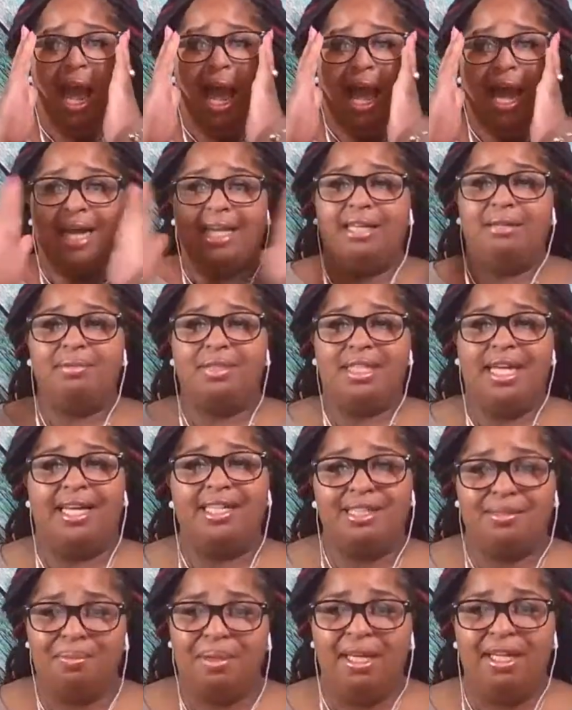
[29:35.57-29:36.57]
I am
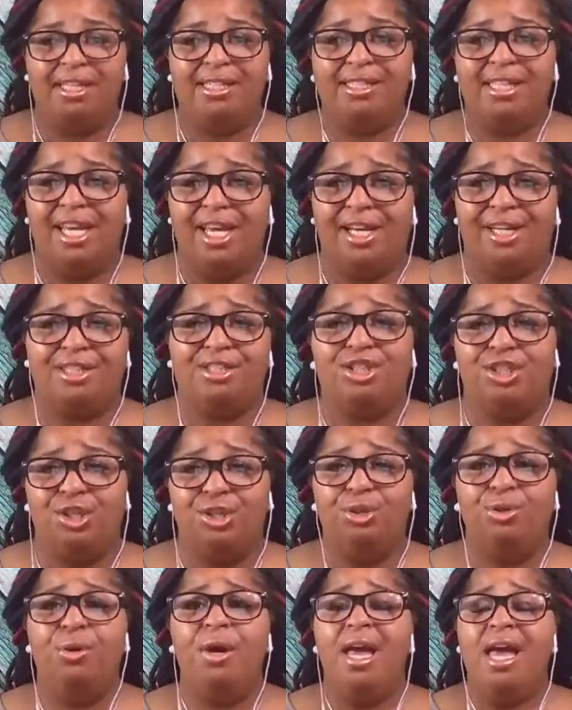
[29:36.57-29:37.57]
Shay Speaks here
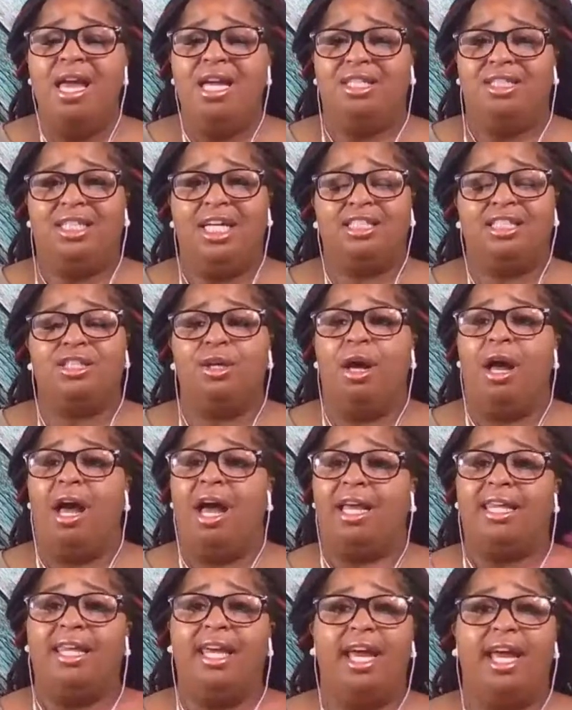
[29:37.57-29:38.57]
to just
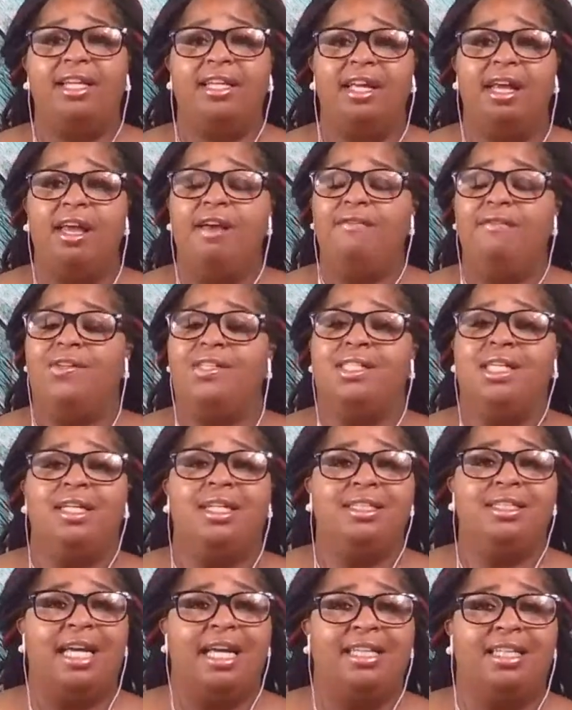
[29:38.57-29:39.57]
again
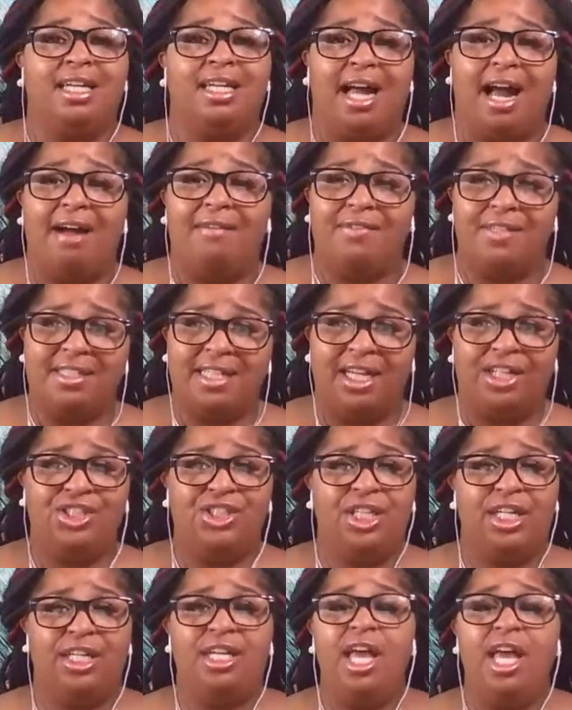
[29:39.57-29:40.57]
facilitate the
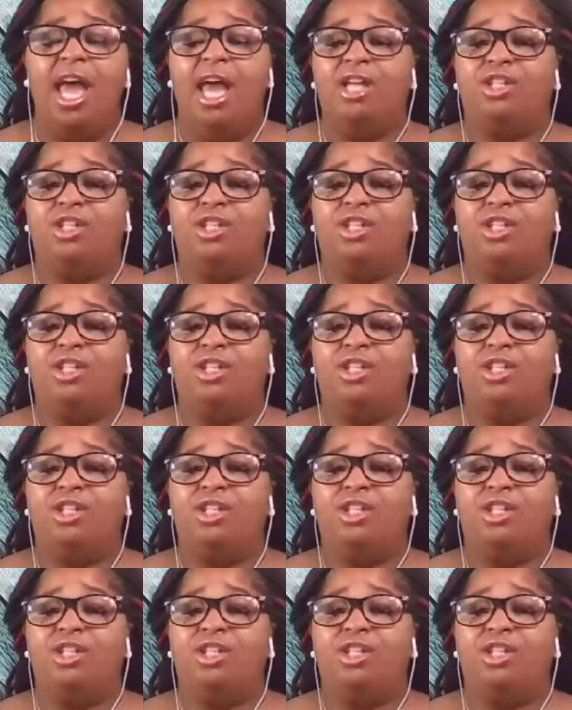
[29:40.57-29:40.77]
conversation